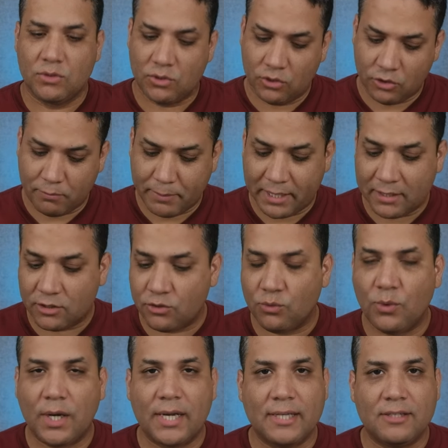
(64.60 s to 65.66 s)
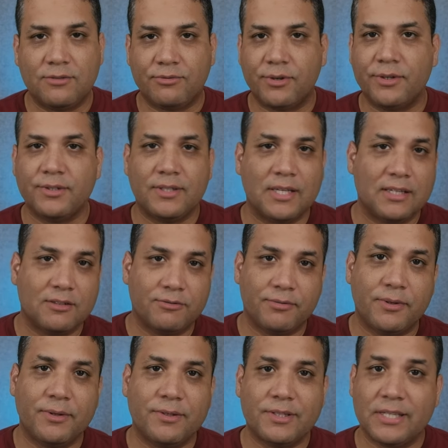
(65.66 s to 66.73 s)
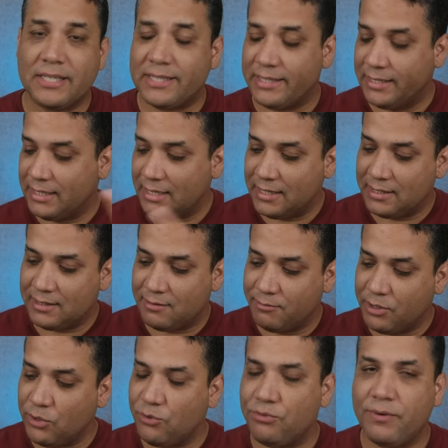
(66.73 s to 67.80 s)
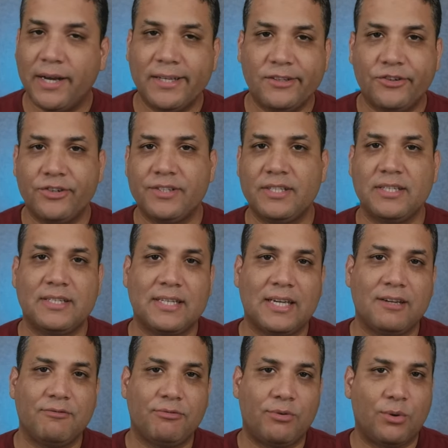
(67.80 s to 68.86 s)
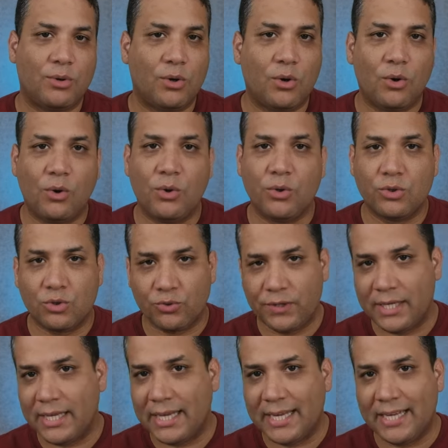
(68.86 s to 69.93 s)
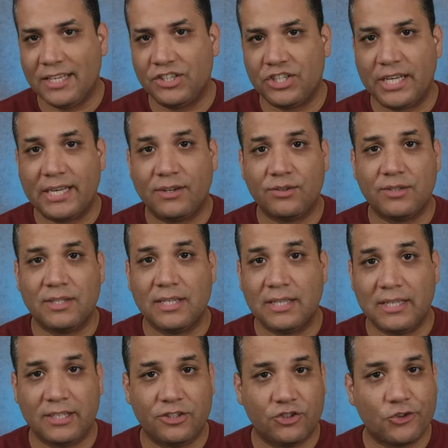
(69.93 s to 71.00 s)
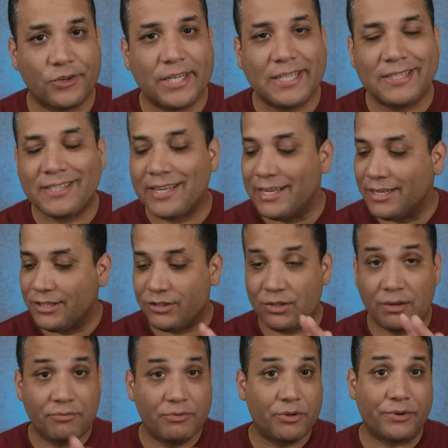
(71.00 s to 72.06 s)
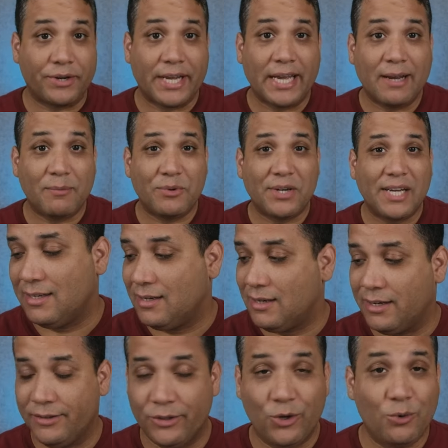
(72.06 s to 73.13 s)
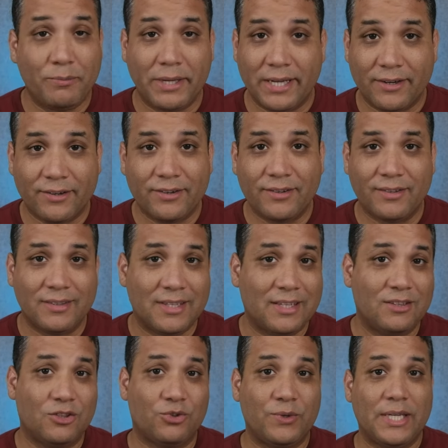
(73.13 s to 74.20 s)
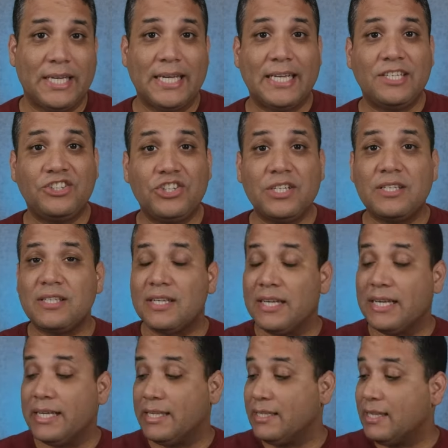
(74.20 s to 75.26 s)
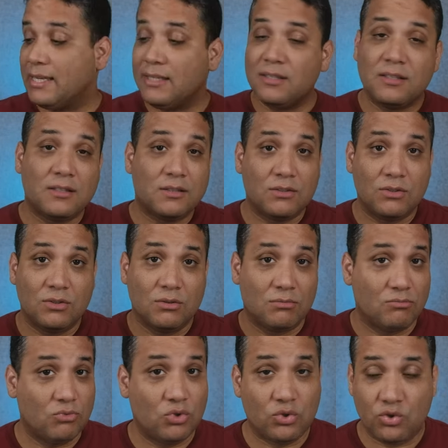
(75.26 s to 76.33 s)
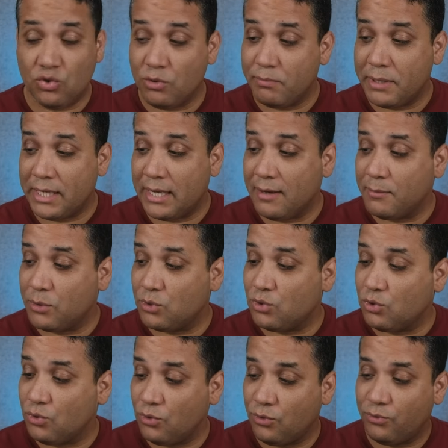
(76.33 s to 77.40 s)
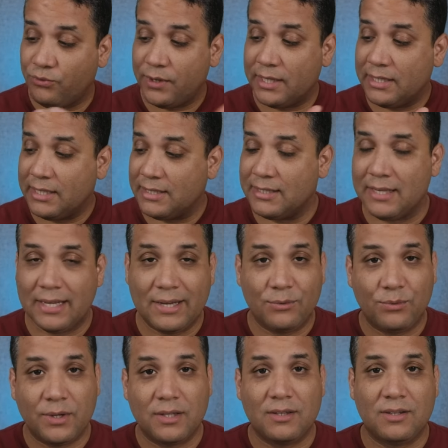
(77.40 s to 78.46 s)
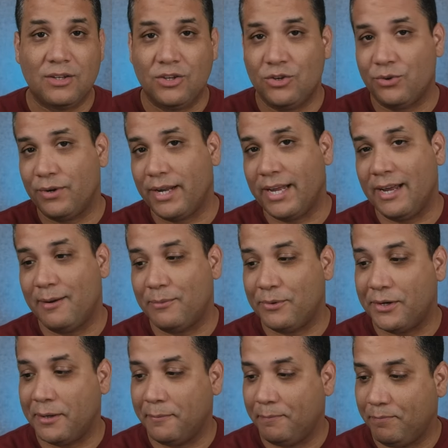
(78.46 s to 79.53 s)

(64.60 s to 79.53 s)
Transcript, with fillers: So specs wise, first things first is this viewfinder is designed for all 3-inch LCD screens. So if your camera is no bigger than 3 inches, then you should be able to fit this with your camera.